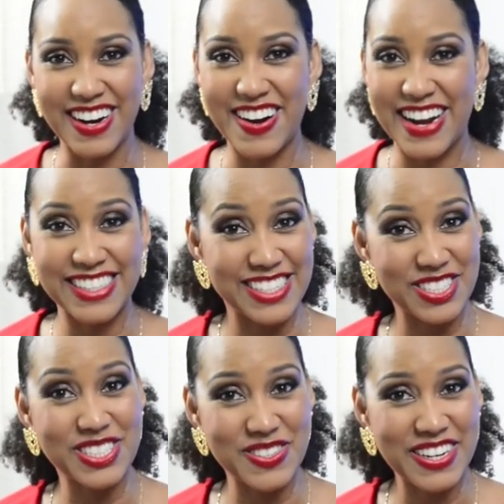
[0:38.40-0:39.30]
right, did you
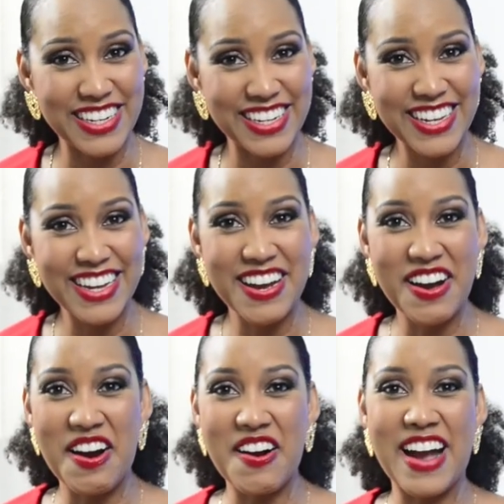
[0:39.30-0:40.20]
do it?
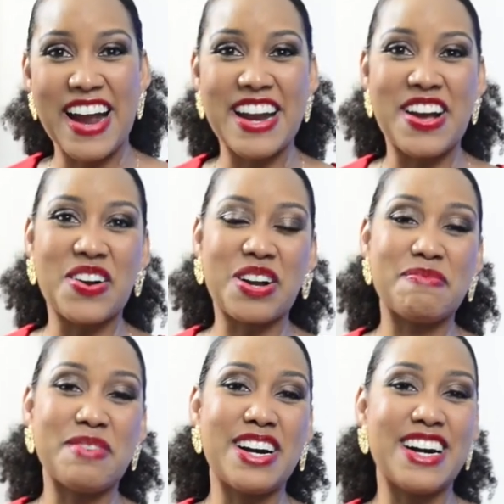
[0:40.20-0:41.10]
All right, now
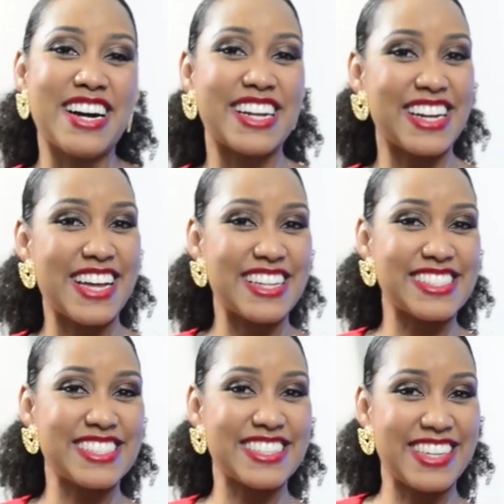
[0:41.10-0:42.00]
come on,
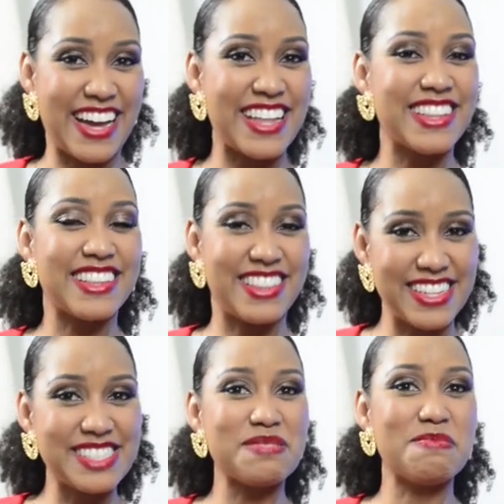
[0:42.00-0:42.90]
let's get
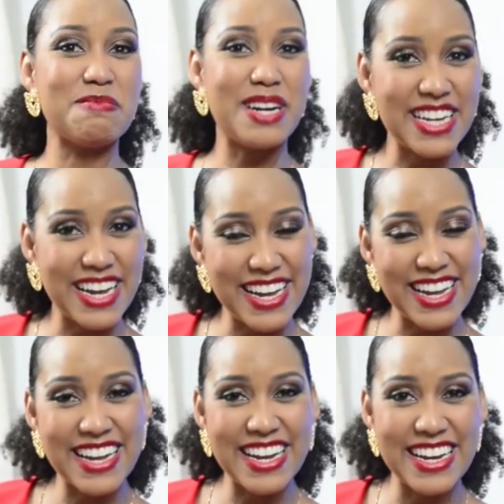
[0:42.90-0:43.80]
this
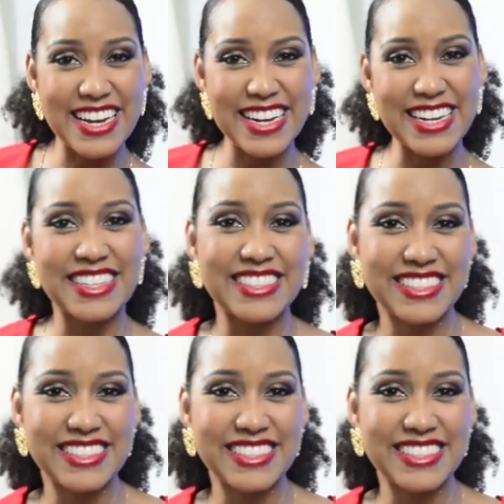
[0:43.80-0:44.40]
money.